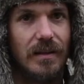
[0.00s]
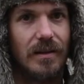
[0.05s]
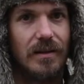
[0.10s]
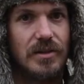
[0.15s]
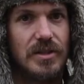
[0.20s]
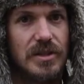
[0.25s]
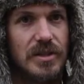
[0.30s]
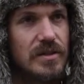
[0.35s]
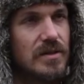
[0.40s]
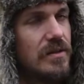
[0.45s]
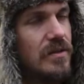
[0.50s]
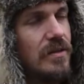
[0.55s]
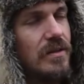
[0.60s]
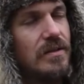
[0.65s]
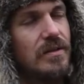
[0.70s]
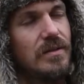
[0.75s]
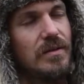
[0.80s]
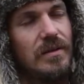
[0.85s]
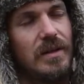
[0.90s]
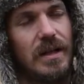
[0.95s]
Just
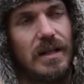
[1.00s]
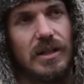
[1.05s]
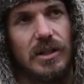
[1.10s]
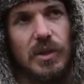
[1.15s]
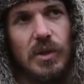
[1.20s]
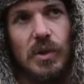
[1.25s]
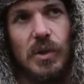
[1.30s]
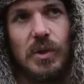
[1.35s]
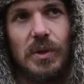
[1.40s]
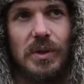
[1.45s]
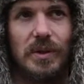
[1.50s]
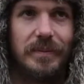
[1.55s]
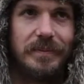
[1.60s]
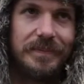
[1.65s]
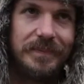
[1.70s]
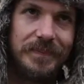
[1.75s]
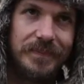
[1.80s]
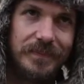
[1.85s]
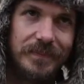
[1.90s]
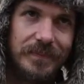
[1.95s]
through Google.
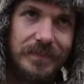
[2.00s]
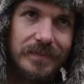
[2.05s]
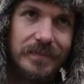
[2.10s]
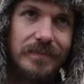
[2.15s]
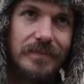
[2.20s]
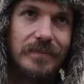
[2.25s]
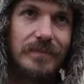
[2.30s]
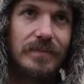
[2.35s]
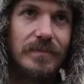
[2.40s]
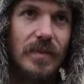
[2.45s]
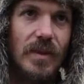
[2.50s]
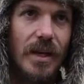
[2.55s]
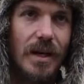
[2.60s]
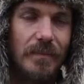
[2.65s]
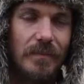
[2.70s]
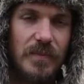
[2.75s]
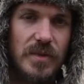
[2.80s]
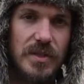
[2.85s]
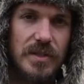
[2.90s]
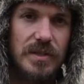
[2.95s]
Yeah,
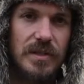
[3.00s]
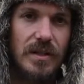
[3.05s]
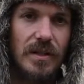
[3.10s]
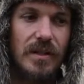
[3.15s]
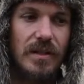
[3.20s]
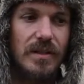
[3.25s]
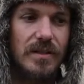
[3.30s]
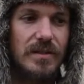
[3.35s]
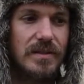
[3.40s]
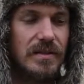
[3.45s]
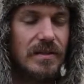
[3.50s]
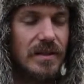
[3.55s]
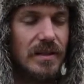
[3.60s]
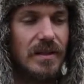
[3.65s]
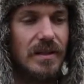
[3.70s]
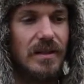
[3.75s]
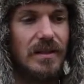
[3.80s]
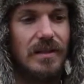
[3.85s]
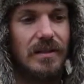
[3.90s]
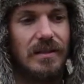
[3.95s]
started
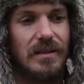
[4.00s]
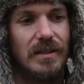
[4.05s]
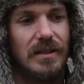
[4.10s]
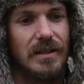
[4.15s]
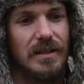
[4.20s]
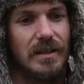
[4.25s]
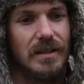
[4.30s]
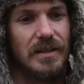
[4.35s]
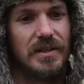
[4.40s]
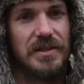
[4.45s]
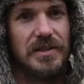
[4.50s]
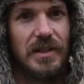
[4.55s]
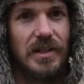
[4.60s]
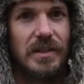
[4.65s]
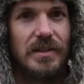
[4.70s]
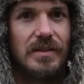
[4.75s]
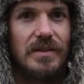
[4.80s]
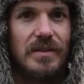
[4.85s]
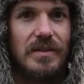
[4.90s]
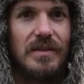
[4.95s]

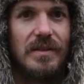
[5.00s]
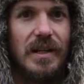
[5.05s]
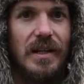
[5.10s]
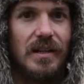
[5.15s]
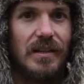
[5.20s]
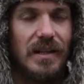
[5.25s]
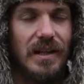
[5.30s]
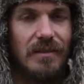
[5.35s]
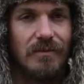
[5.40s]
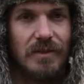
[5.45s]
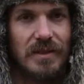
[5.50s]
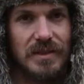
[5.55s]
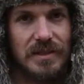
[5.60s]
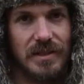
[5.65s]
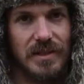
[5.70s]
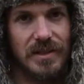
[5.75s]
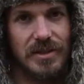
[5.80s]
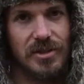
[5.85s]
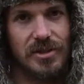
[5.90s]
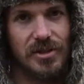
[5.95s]
doing internet
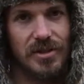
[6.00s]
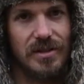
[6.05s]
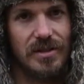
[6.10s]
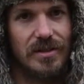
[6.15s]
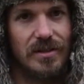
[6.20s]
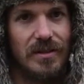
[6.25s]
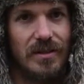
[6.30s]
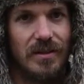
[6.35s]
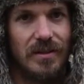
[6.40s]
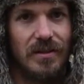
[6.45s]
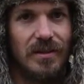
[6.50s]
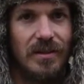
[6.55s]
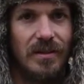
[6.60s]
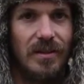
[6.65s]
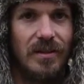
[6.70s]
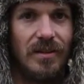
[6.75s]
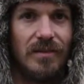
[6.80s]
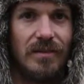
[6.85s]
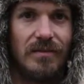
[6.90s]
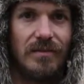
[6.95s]
research
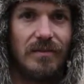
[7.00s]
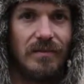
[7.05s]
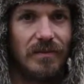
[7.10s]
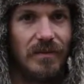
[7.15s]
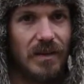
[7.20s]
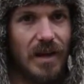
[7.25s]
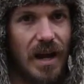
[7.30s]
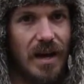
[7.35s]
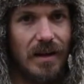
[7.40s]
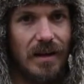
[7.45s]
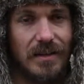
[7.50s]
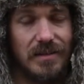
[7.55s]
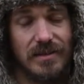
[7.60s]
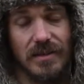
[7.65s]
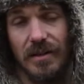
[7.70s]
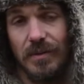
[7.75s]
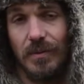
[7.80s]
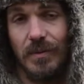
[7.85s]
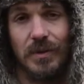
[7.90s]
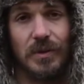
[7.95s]
on. I
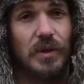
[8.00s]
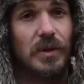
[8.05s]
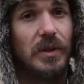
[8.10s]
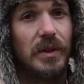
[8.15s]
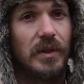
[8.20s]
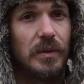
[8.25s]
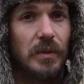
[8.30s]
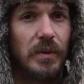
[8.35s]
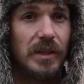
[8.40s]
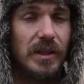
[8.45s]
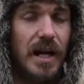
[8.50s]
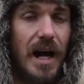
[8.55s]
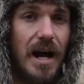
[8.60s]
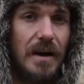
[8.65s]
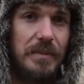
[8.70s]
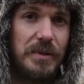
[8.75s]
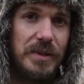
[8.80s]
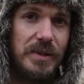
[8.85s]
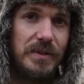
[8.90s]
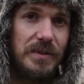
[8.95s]
started Googling the word
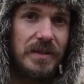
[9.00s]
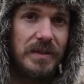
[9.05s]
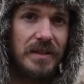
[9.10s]
commune,